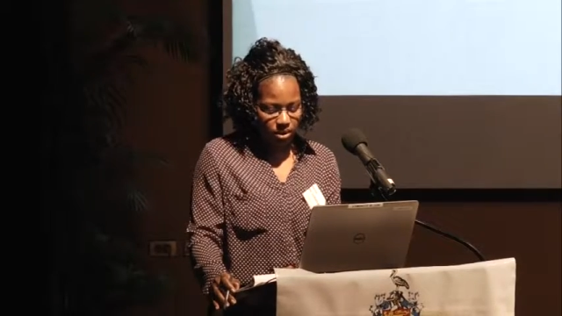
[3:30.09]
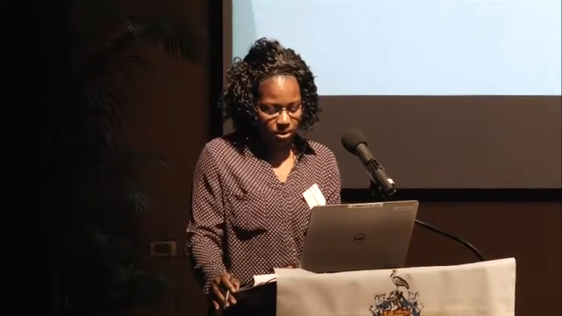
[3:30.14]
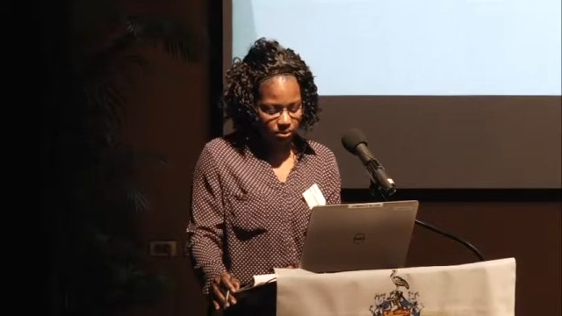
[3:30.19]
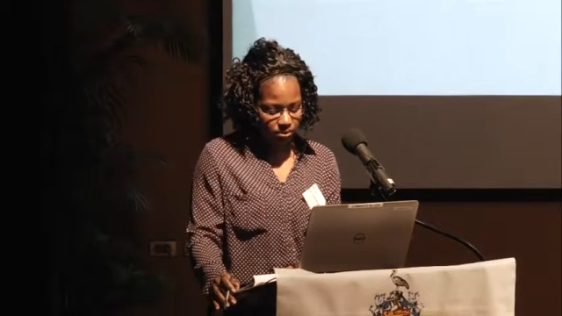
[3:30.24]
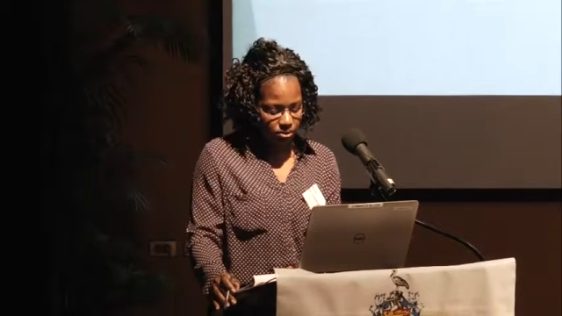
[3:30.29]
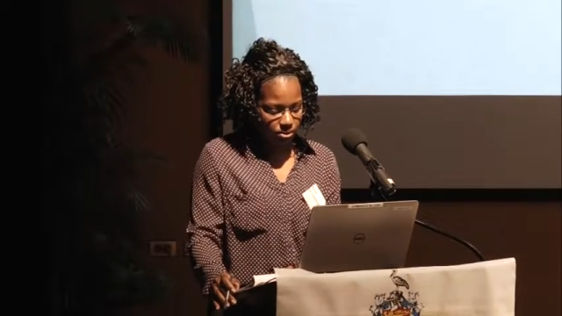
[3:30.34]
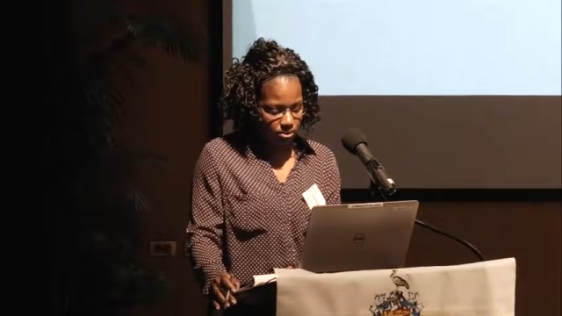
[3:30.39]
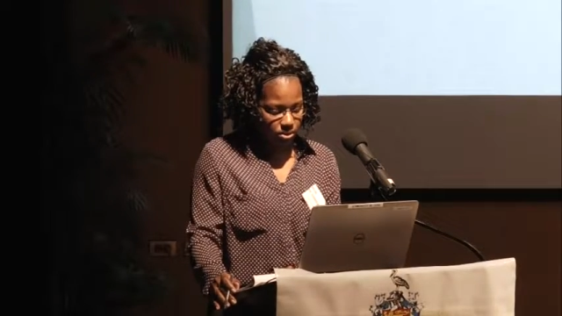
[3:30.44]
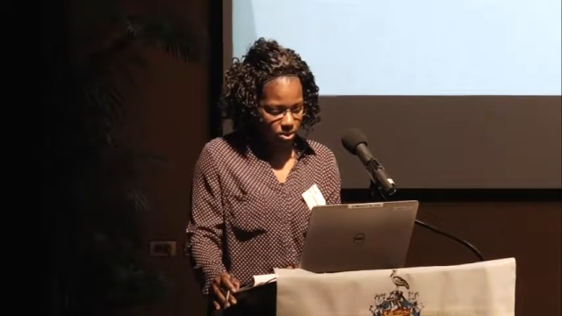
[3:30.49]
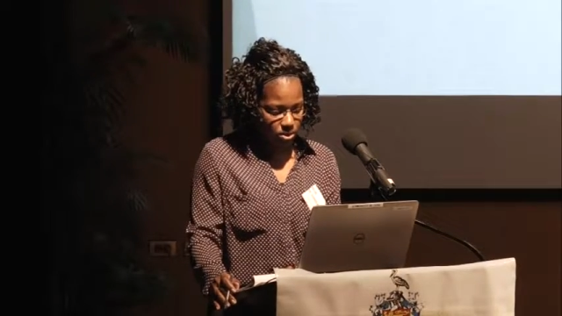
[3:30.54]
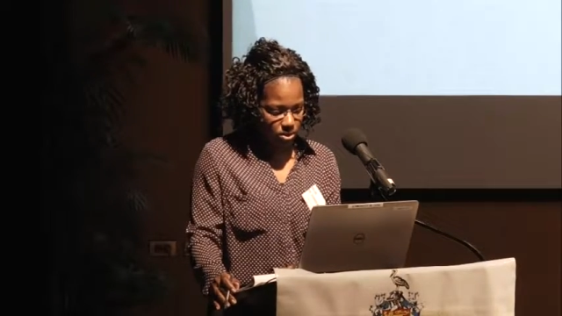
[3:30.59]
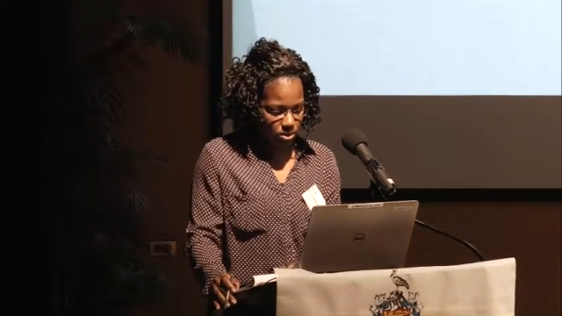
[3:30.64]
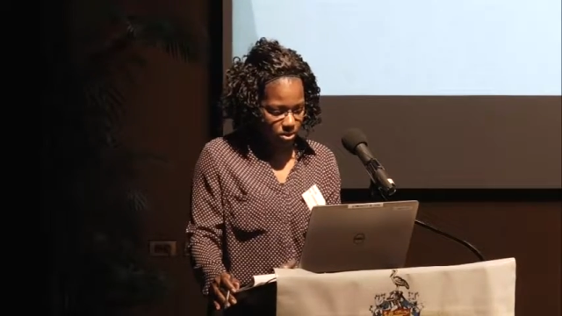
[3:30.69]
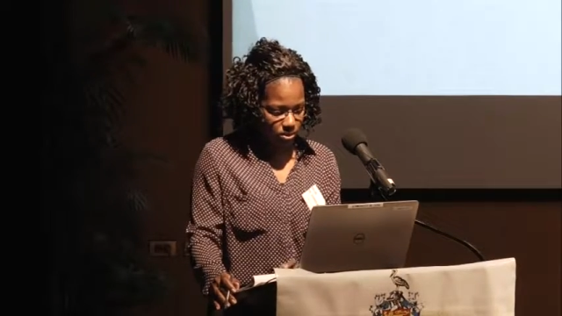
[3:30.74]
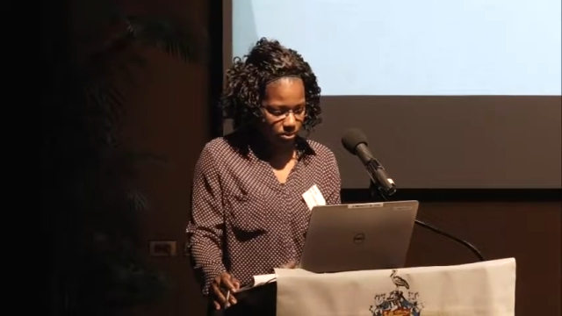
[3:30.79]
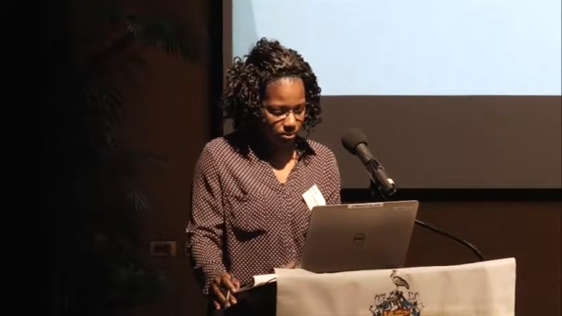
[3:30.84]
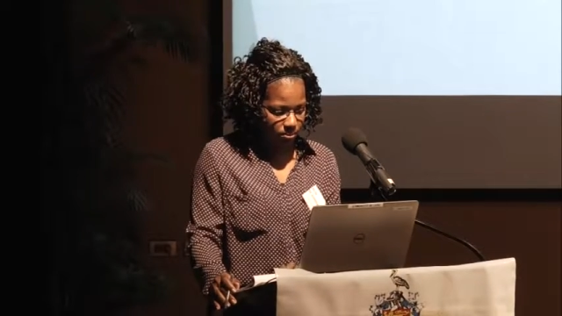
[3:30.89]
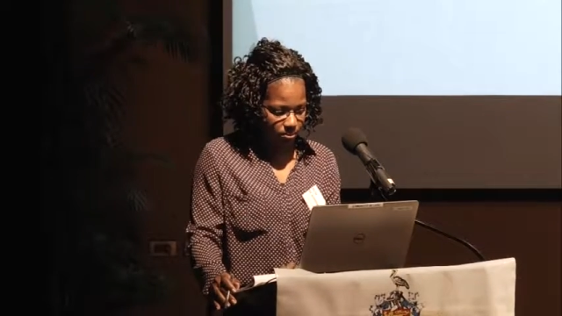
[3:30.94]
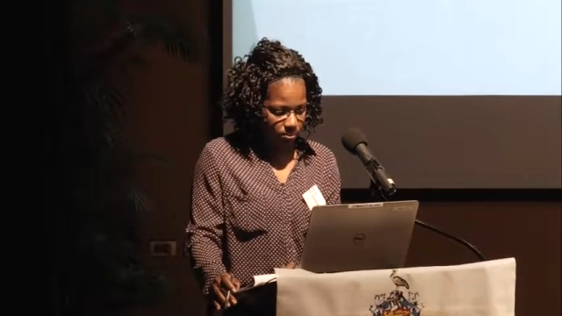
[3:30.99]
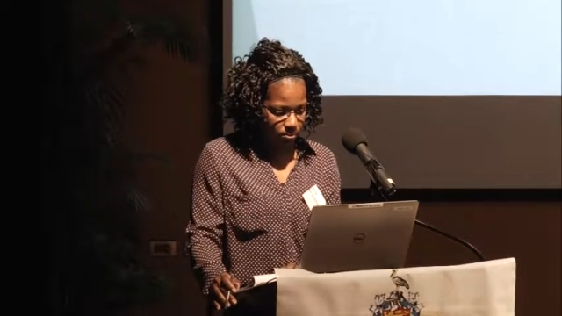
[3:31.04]

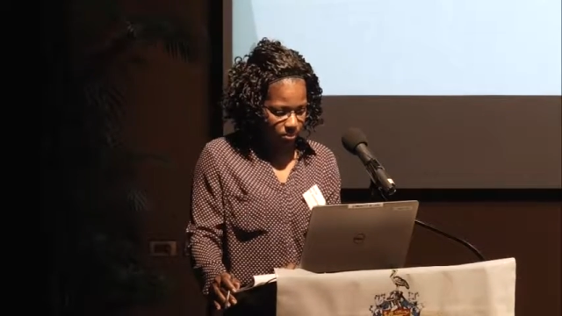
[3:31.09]
information.